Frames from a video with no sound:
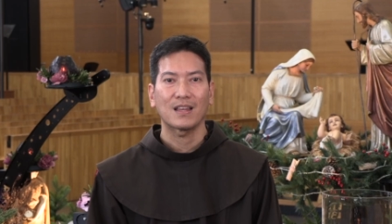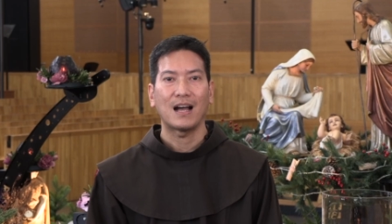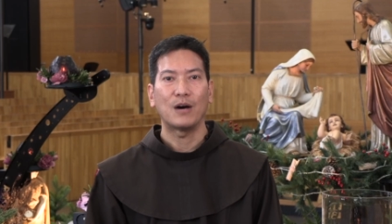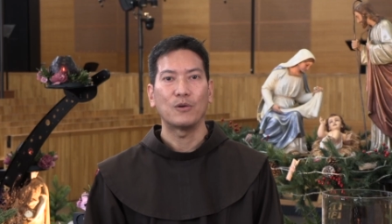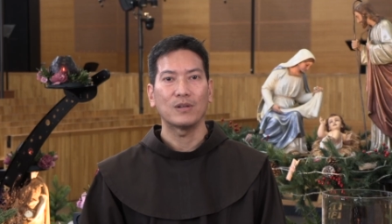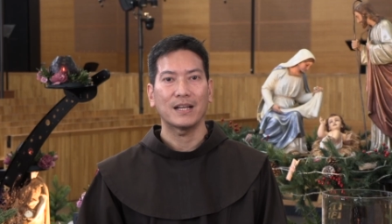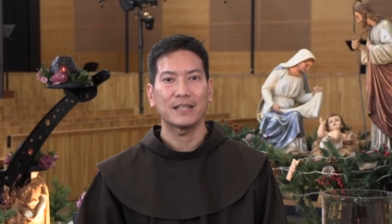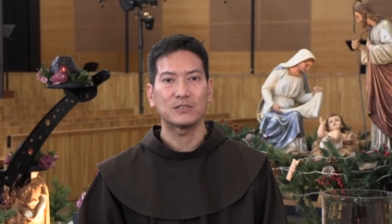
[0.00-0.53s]
I
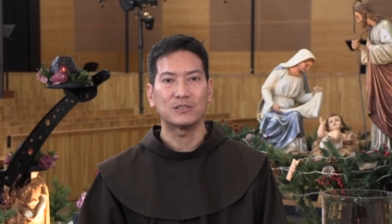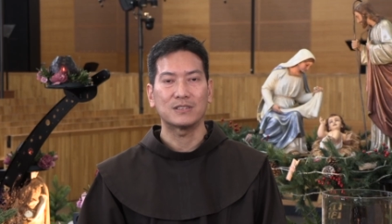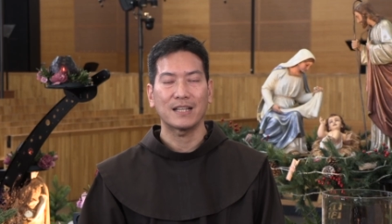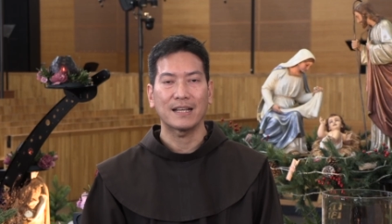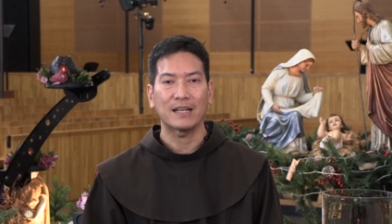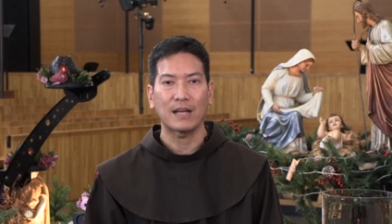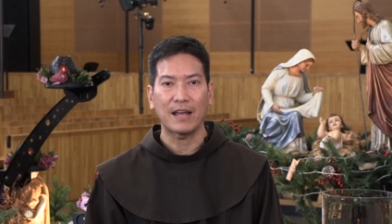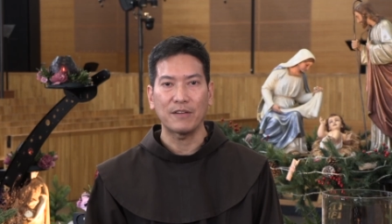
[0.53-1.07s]
would like to
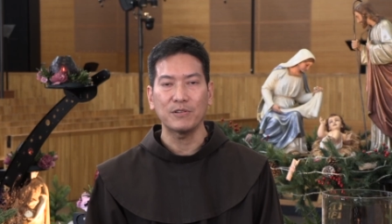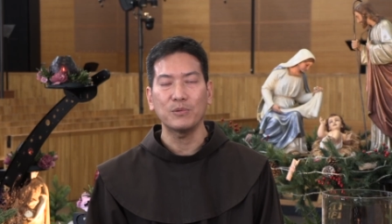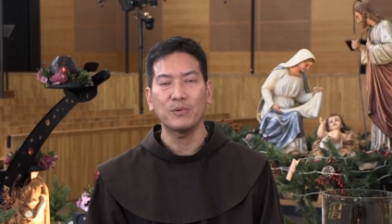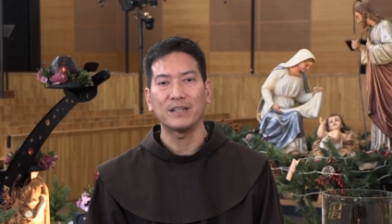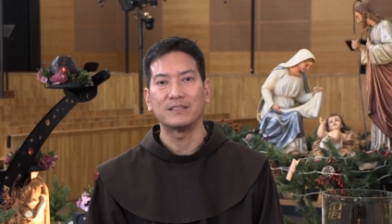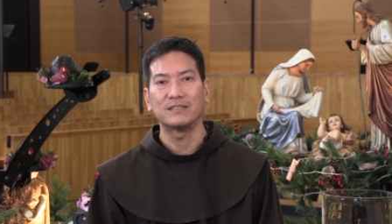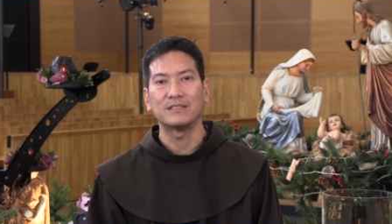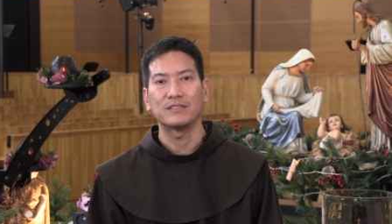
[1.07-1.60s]
thank
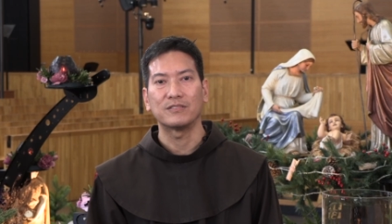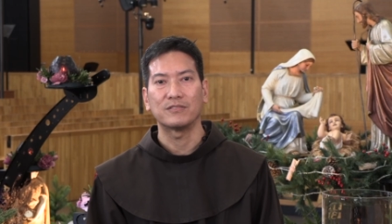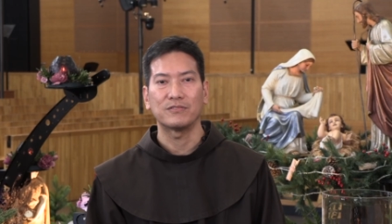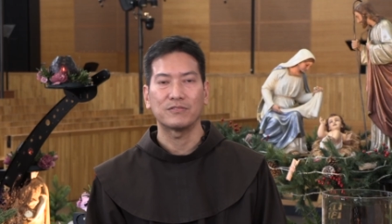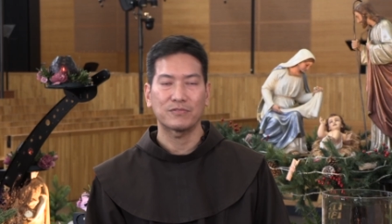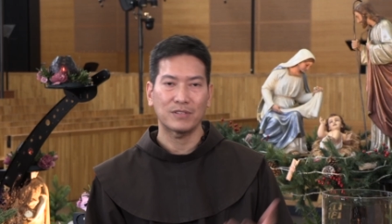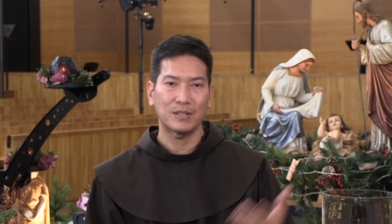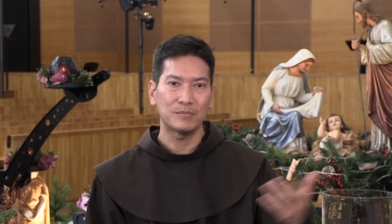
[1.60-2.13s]
everyone,
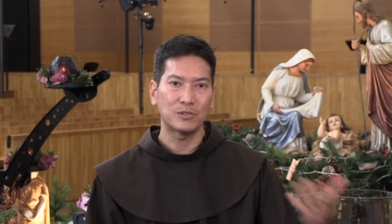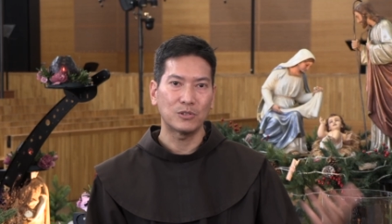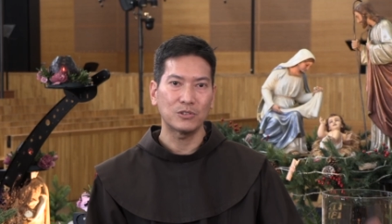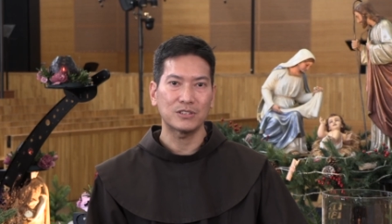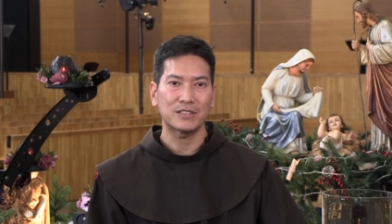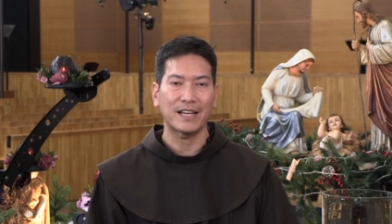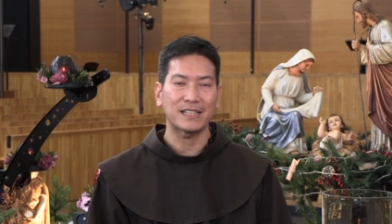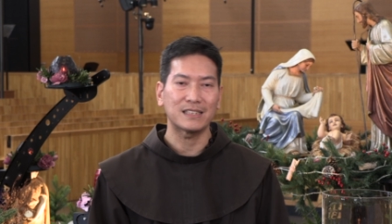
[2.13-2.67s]
from
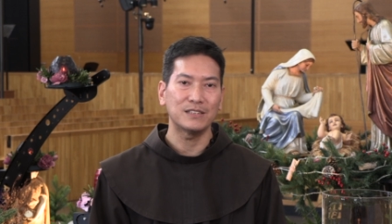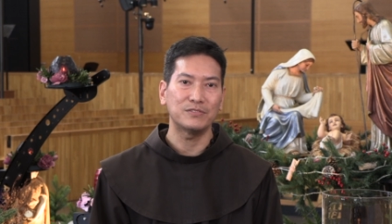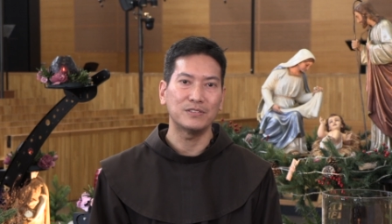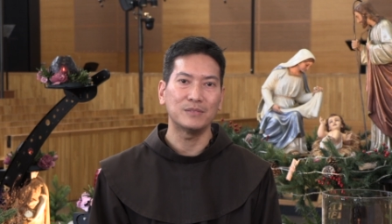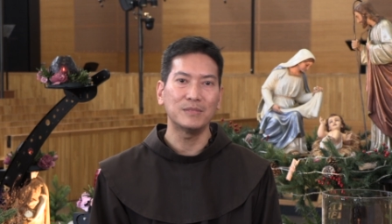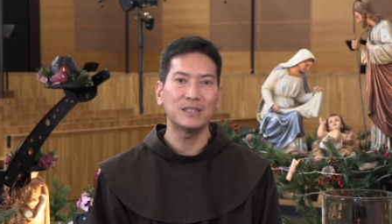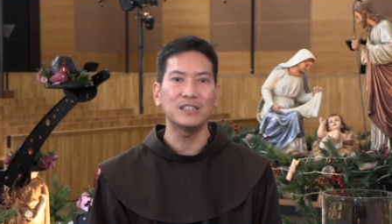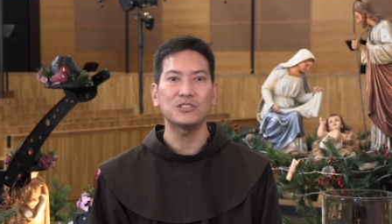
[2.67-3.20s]
those active
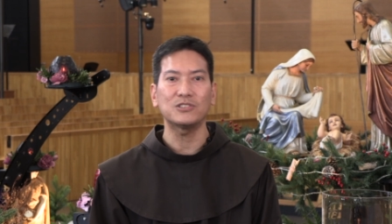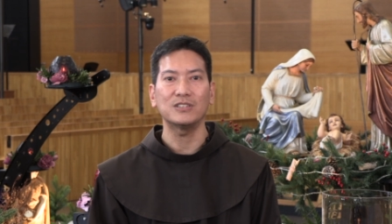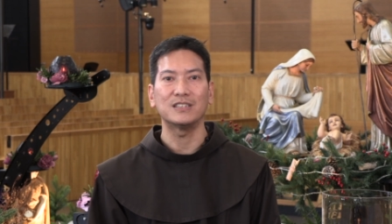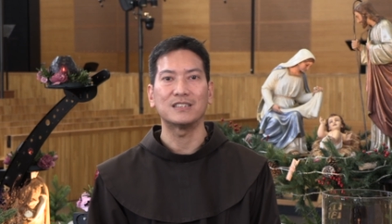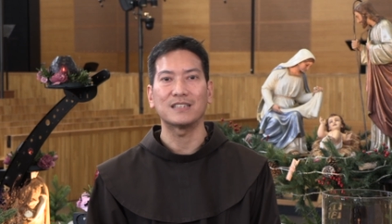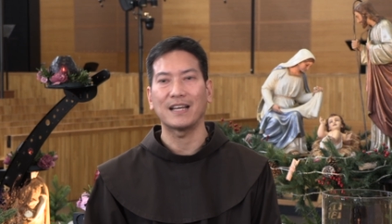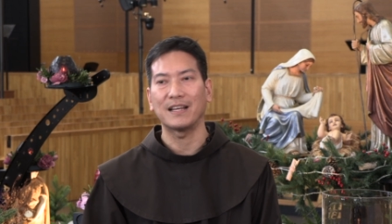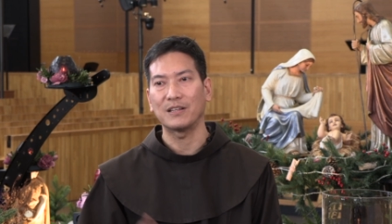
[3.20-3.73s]
in
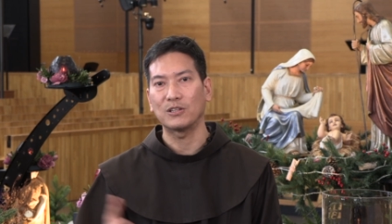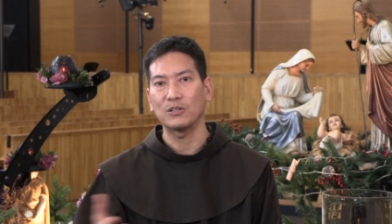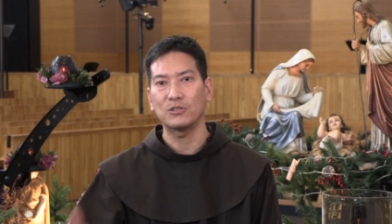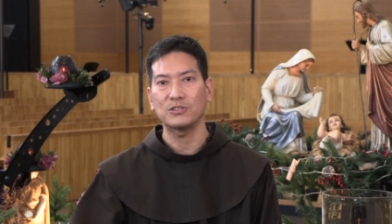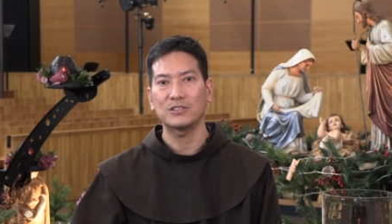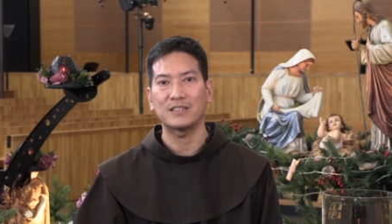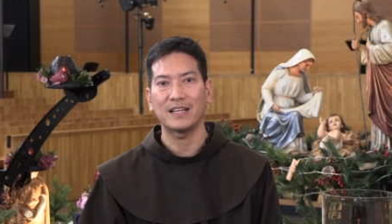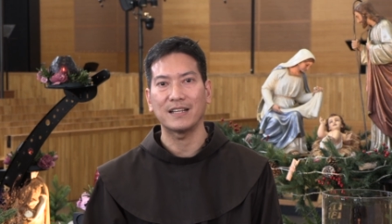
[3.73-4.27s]
ministries and
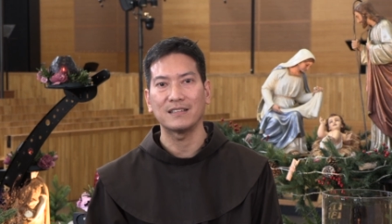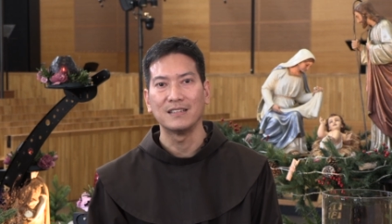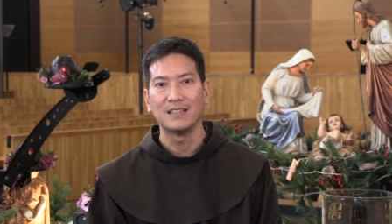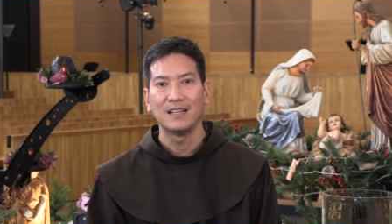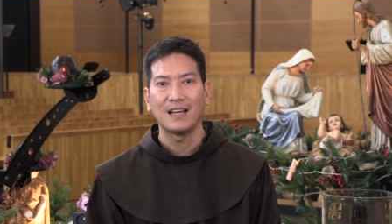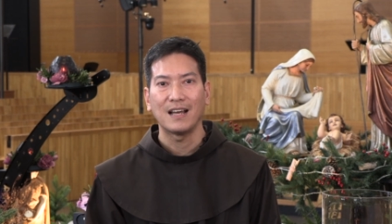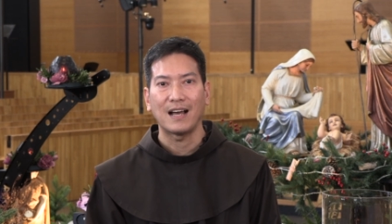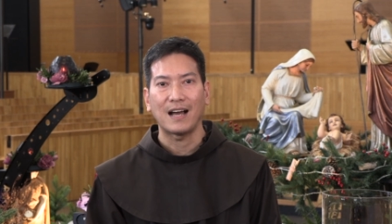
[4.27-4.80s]
those that
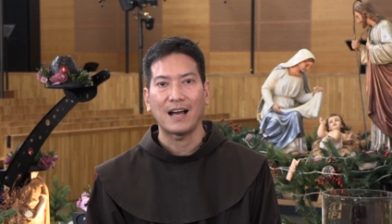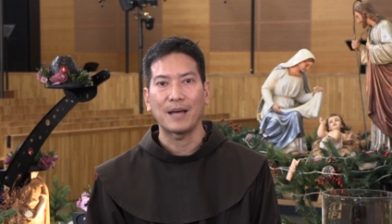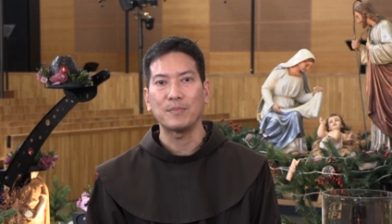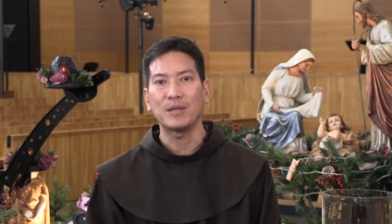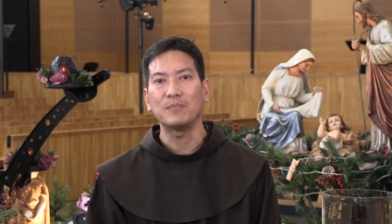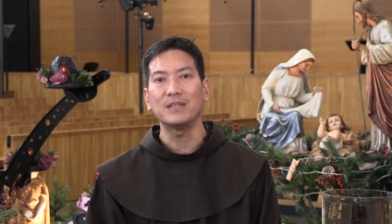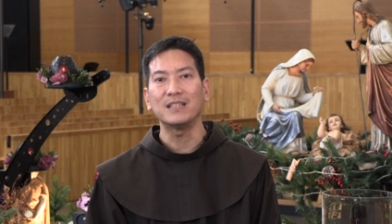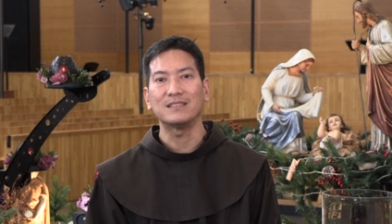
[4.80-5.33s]
I
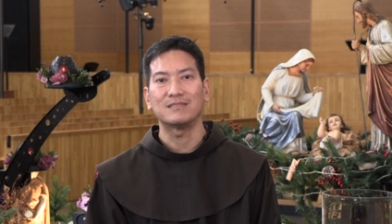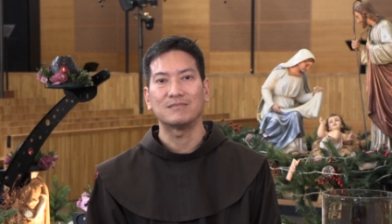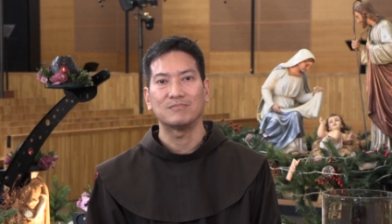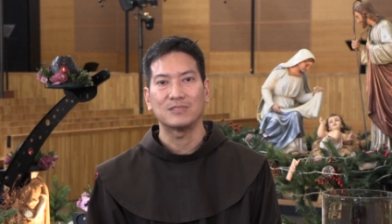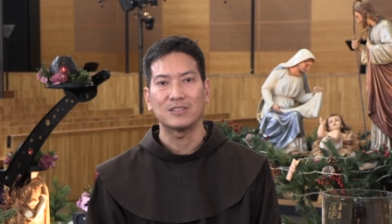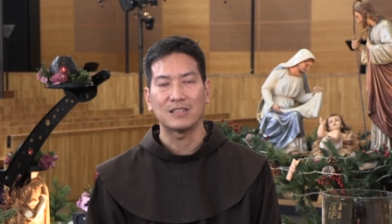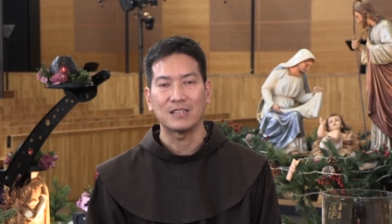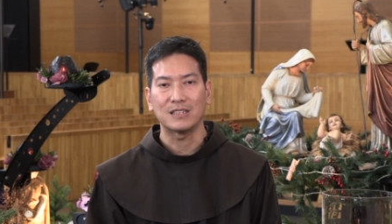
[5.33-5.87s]
may meet
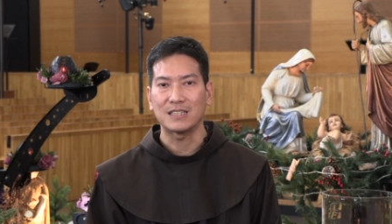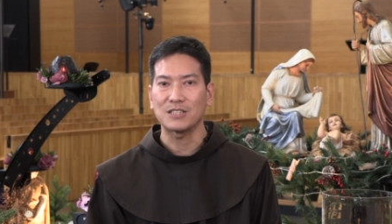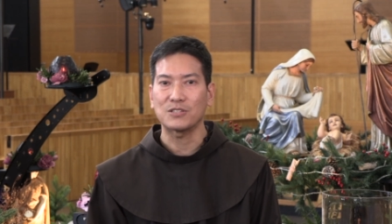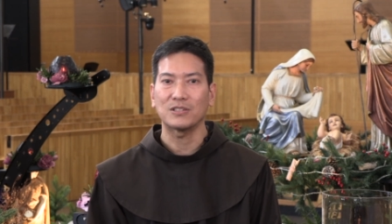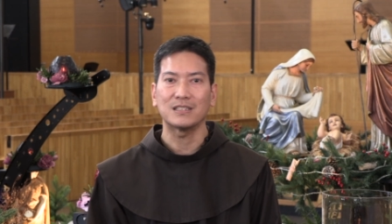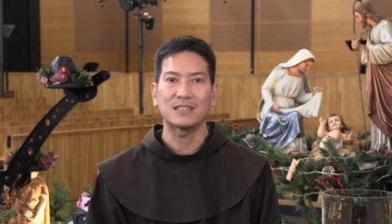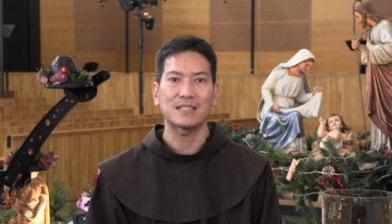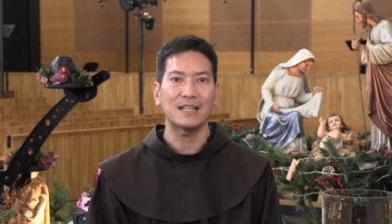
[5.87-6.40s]
just
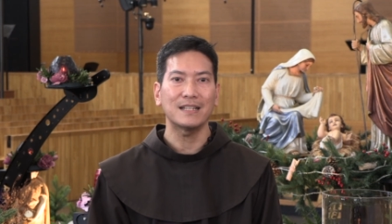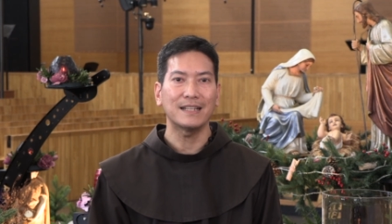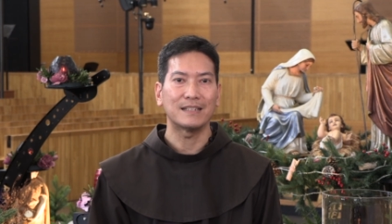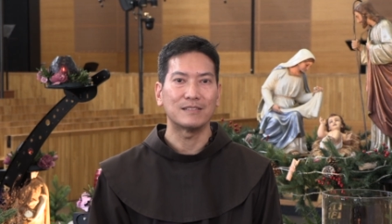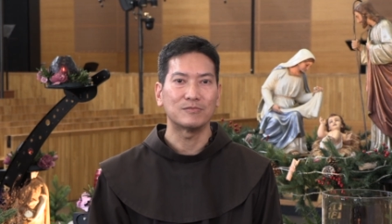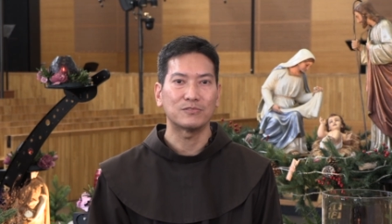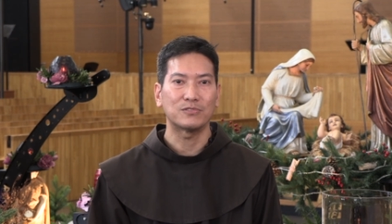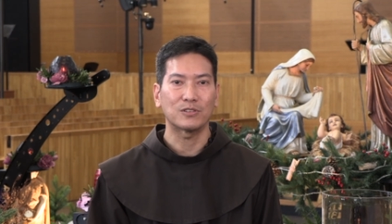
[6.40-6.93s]
on a
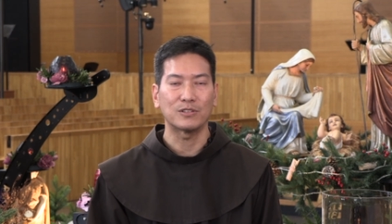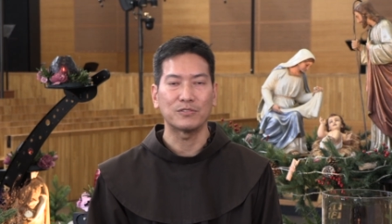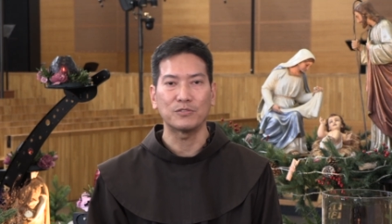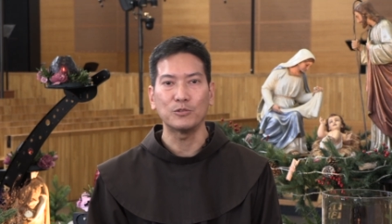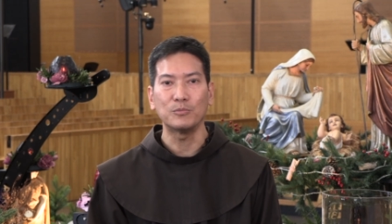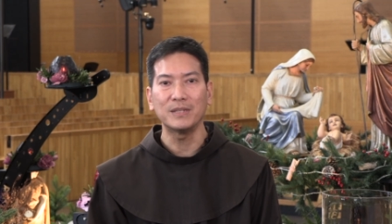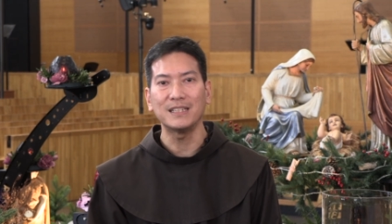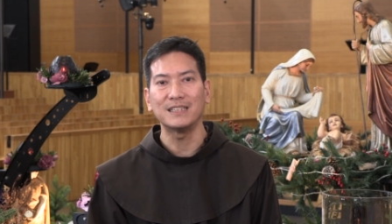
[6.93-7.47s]
Sunday for a
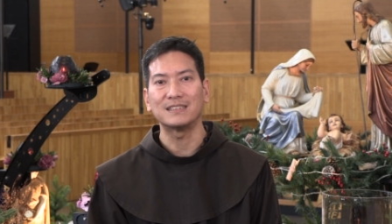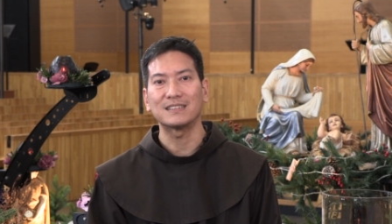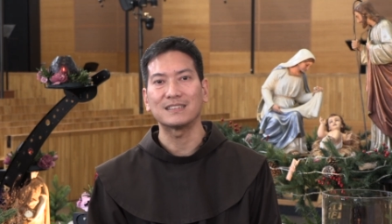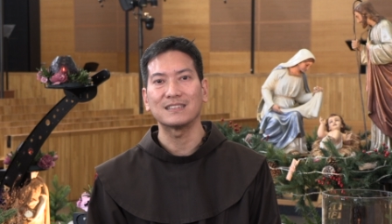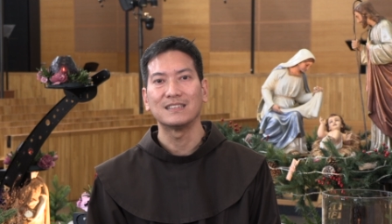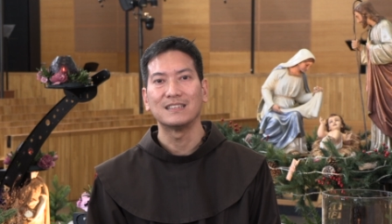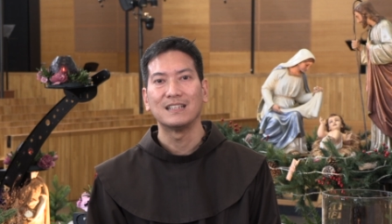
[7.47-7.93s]
few minutes.